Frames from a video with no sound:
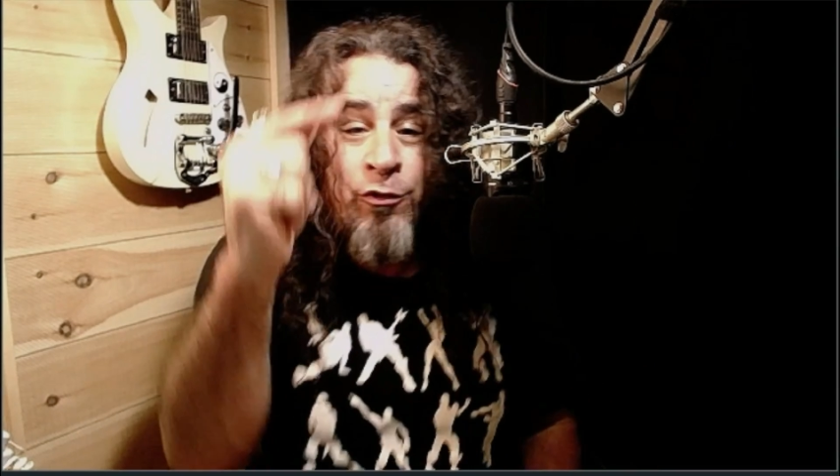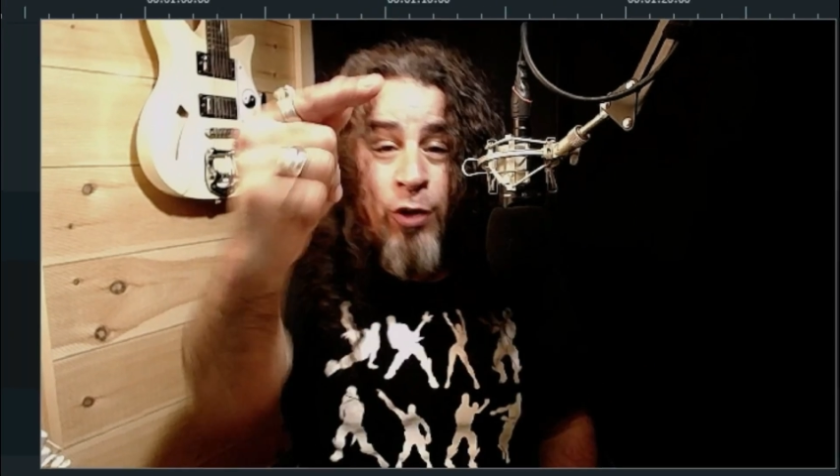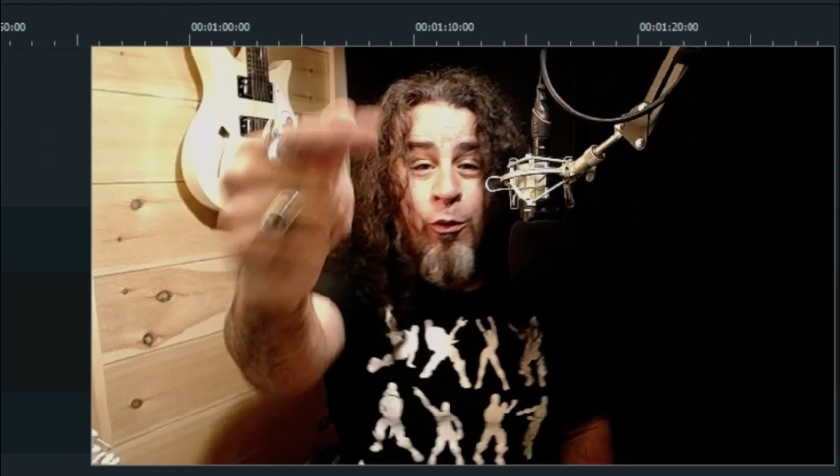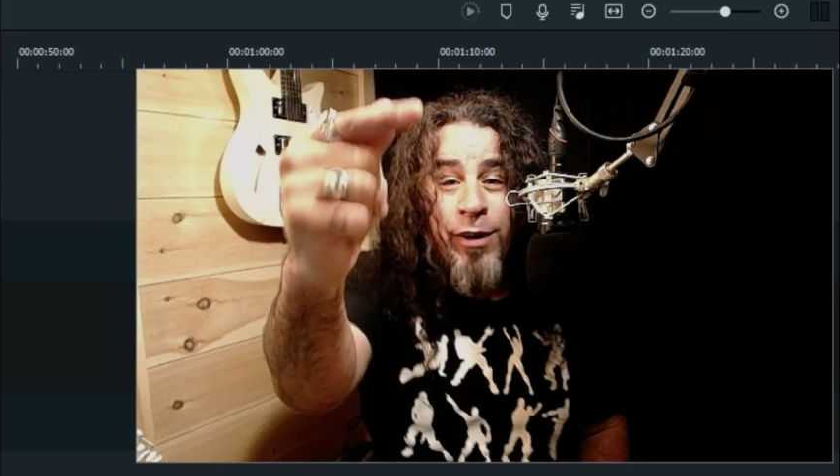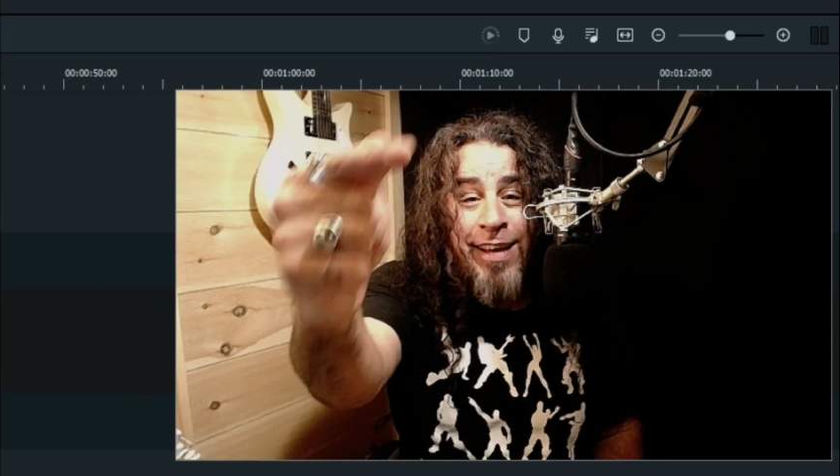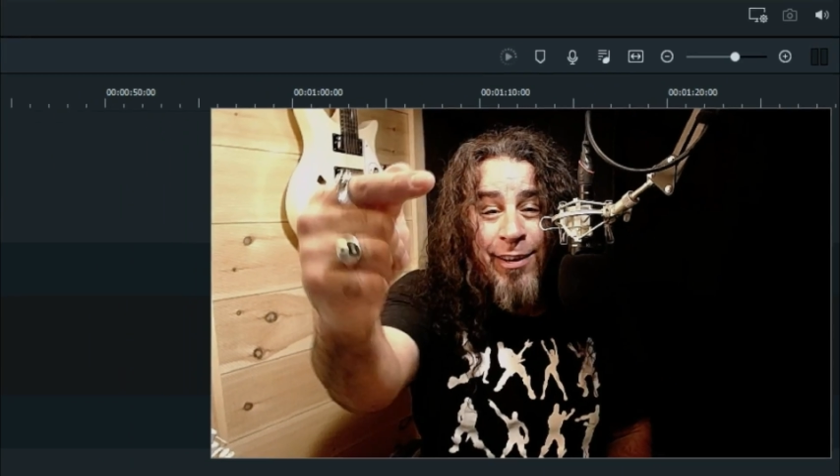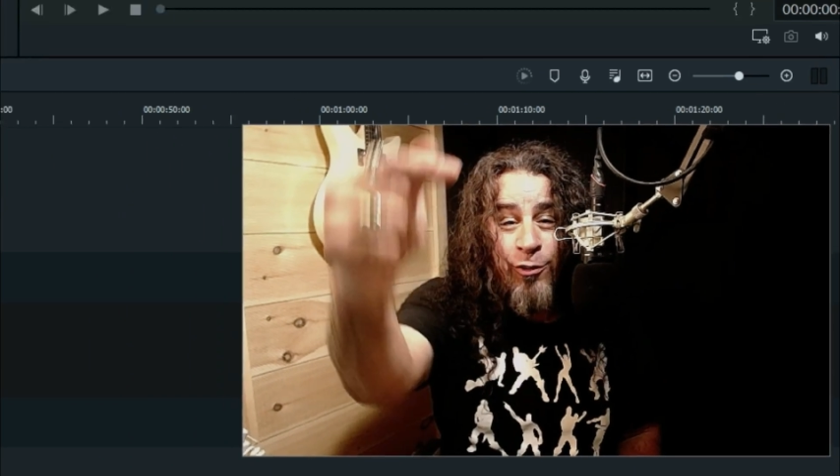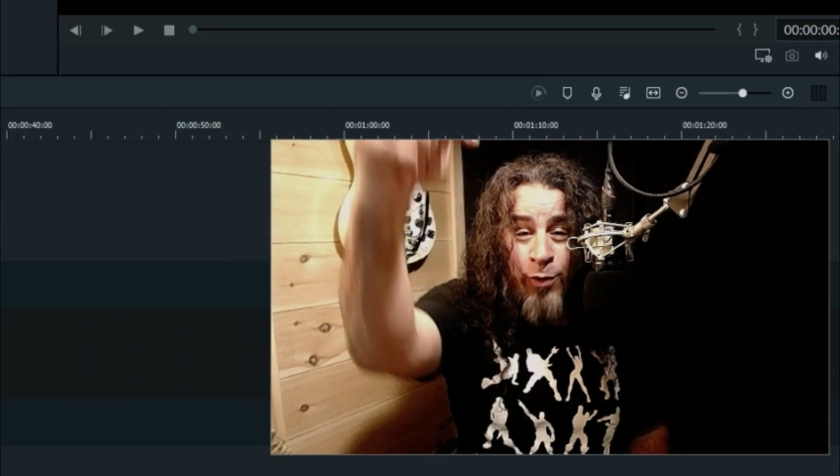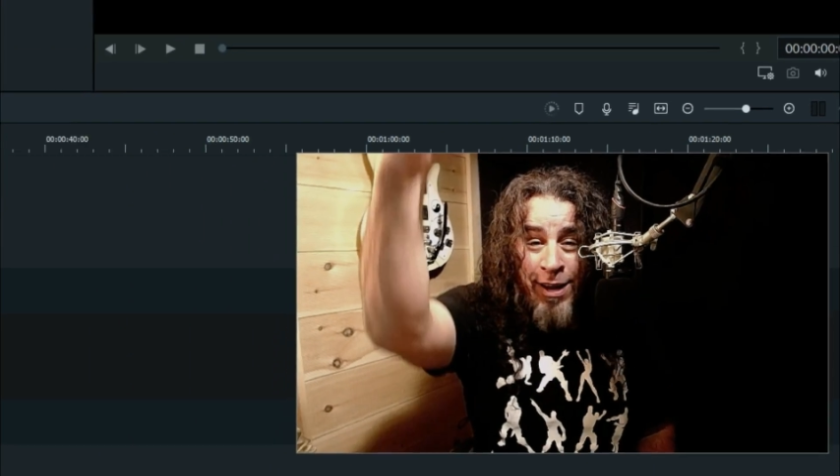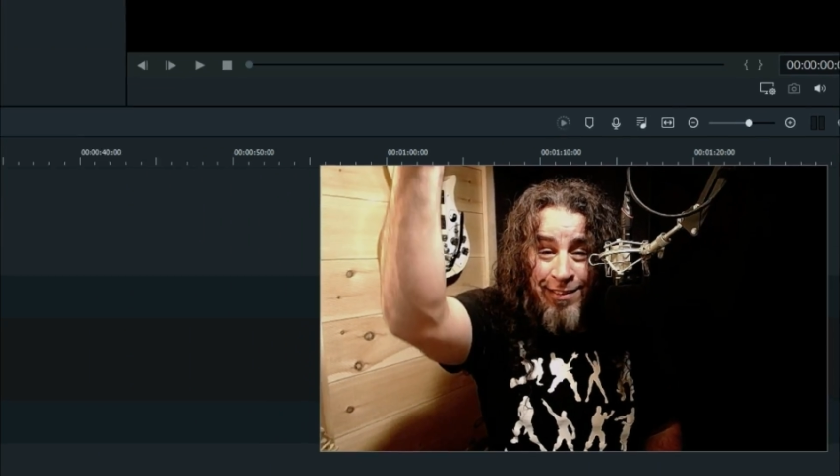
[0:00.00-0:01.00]
so I want to get
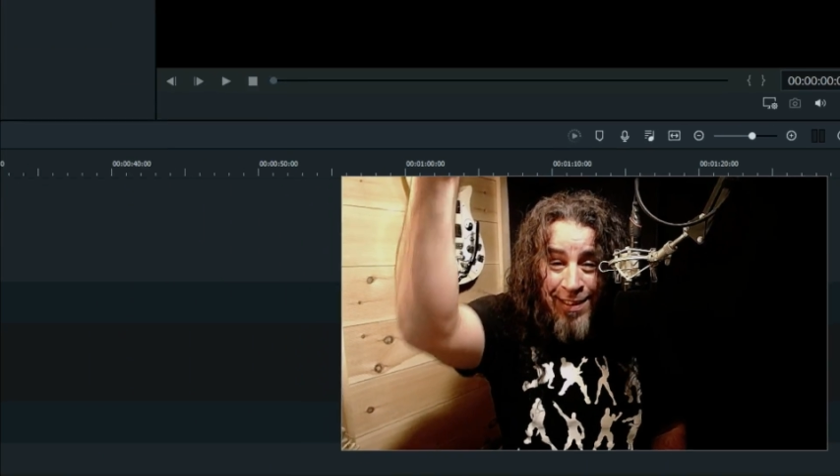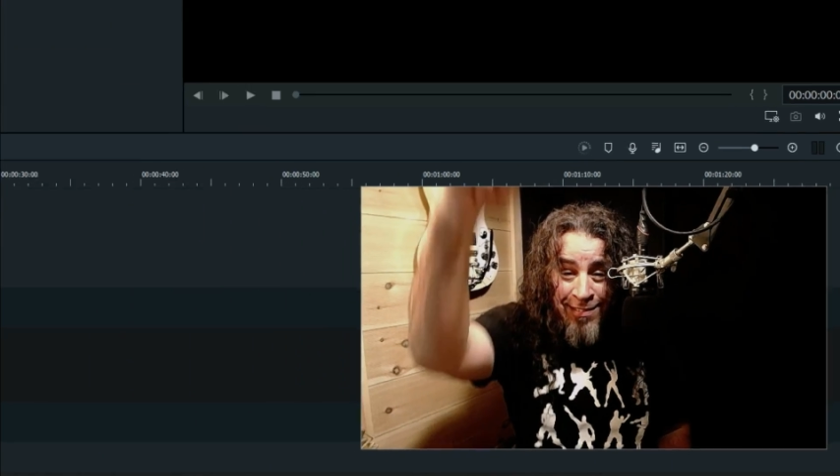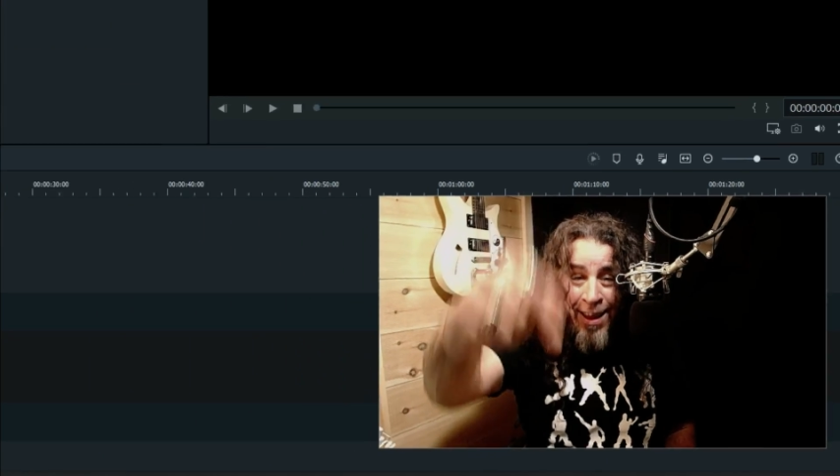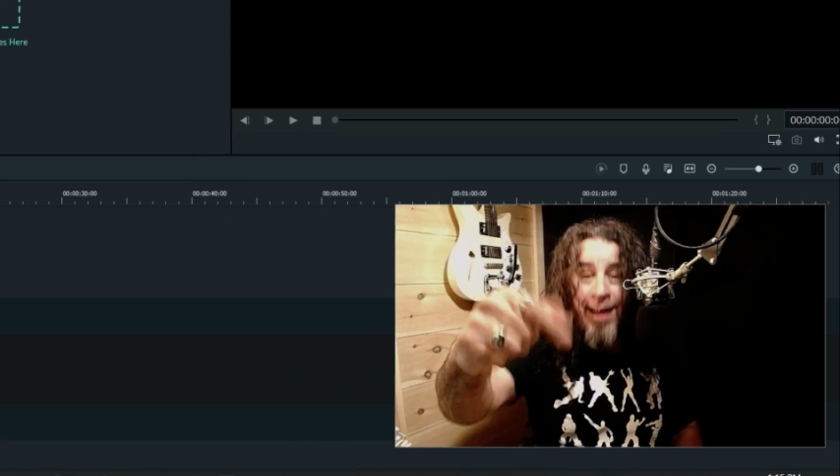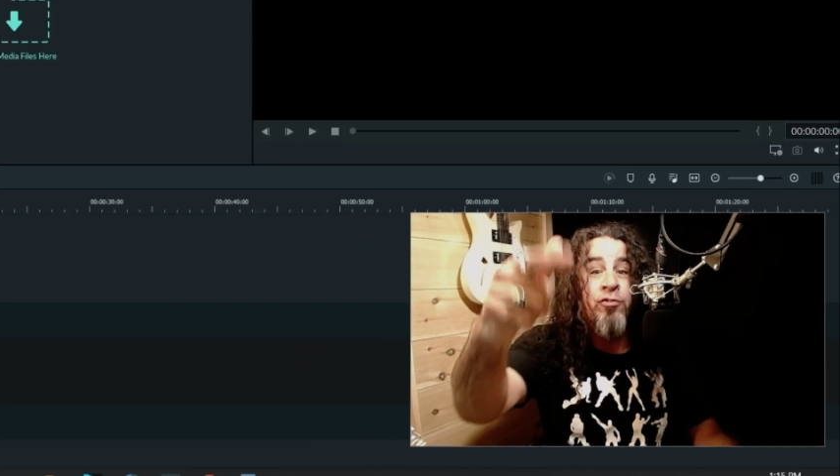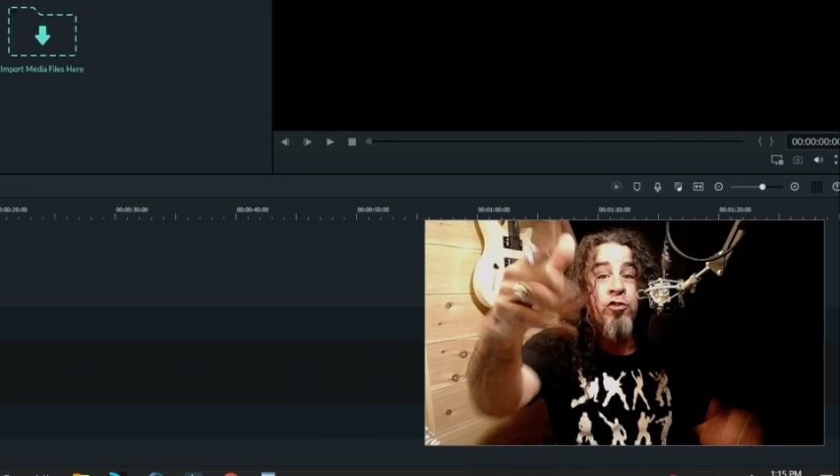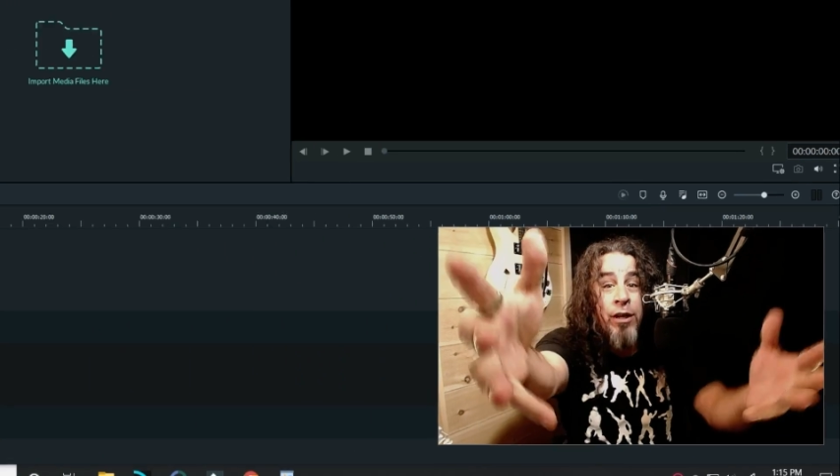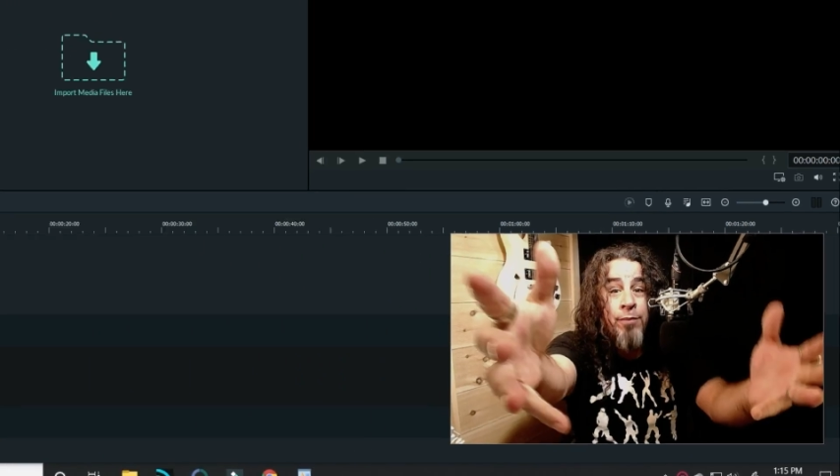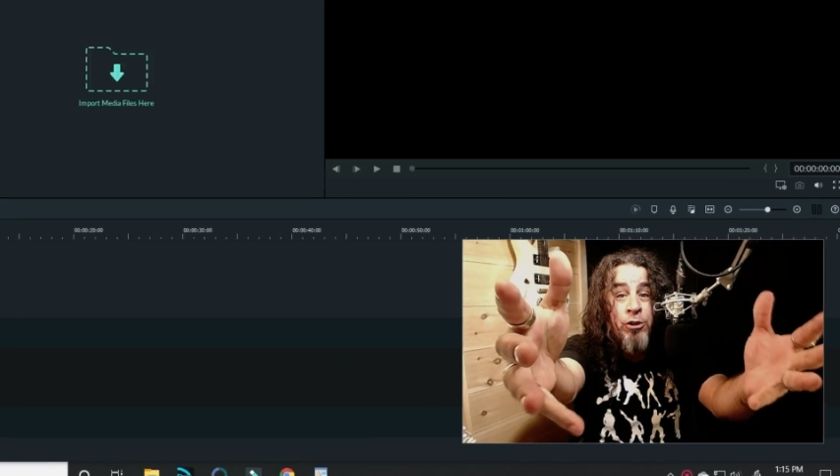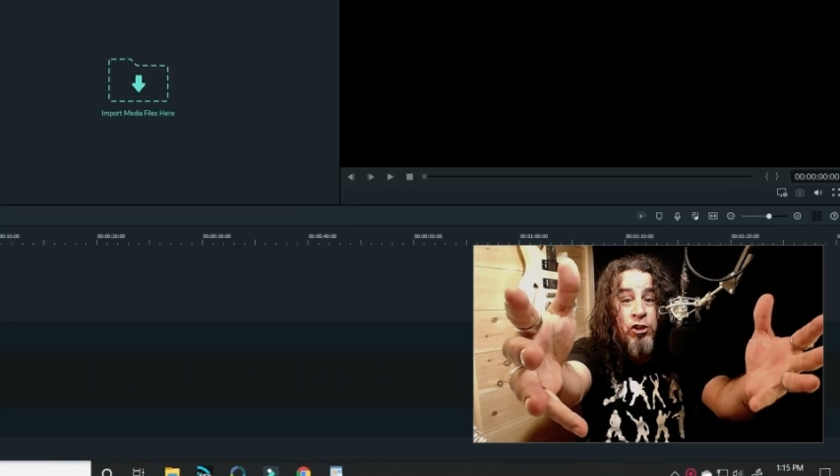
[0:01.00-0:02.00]
it right today, so
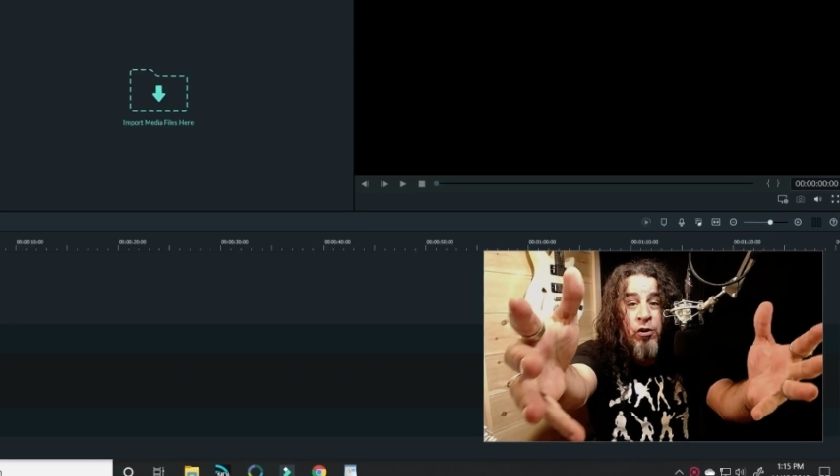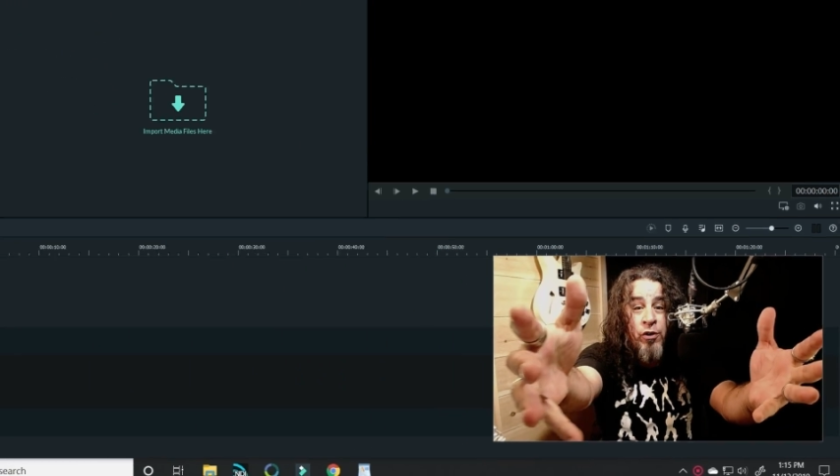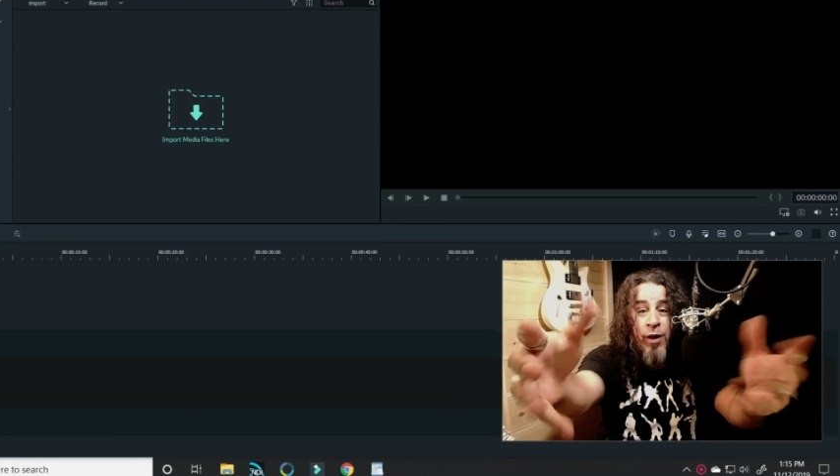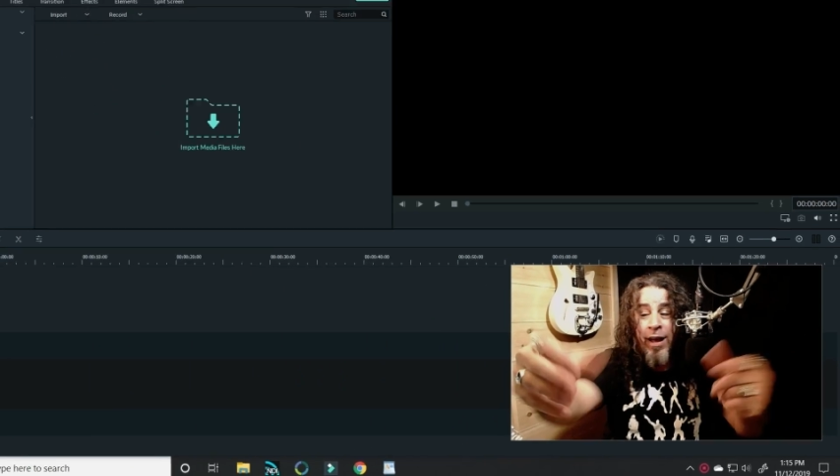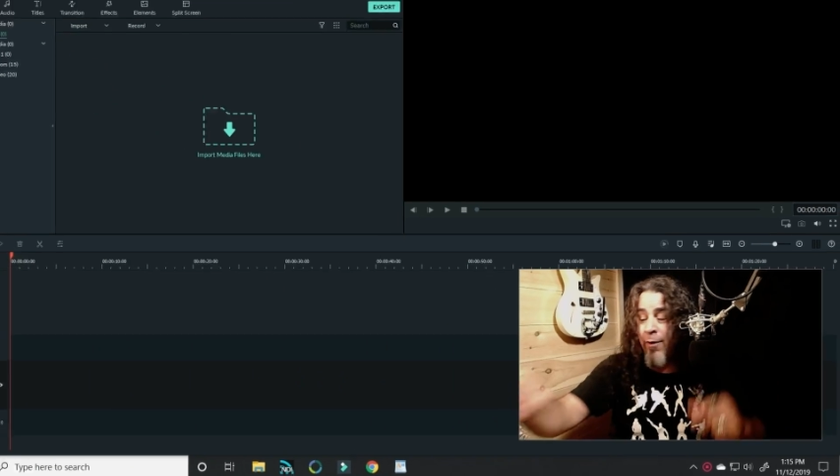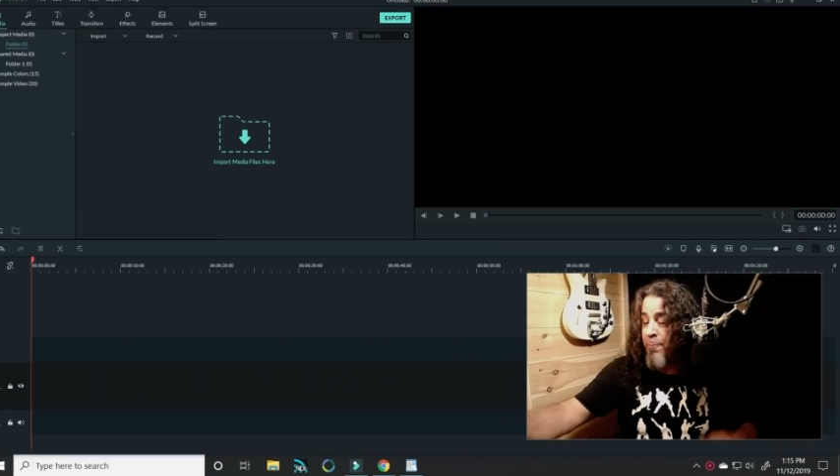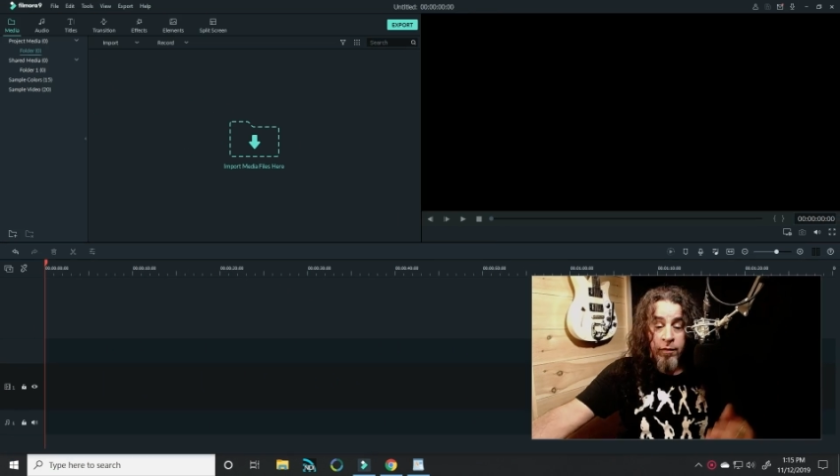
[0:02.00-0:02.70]
let me show you how.